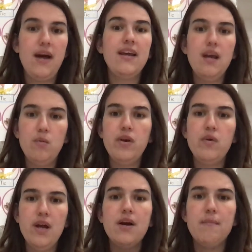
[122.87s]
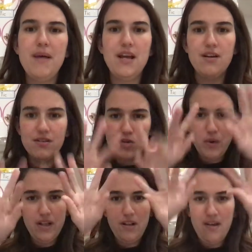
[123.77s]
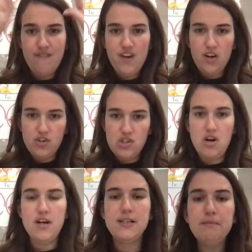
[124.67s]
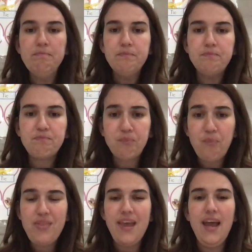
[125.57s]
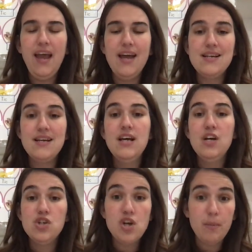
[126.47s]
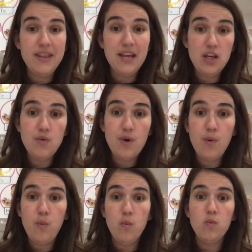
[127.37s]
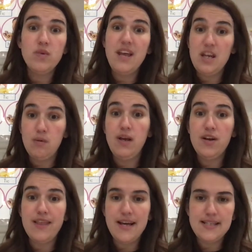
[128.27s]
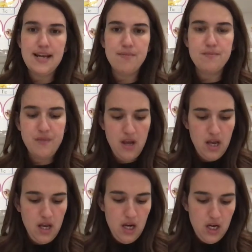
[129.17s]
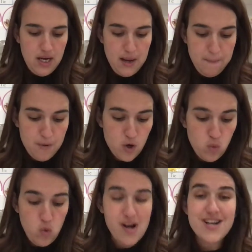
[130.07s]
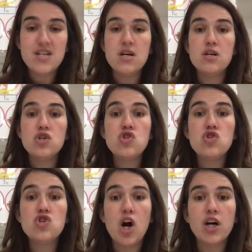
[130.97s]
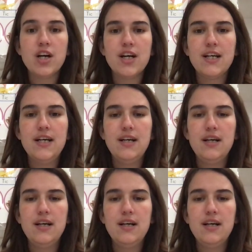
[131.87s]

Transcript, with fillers: again when you hear it, make your twinkling finger stars and show me that you know that you hear that sound. Number one, dark,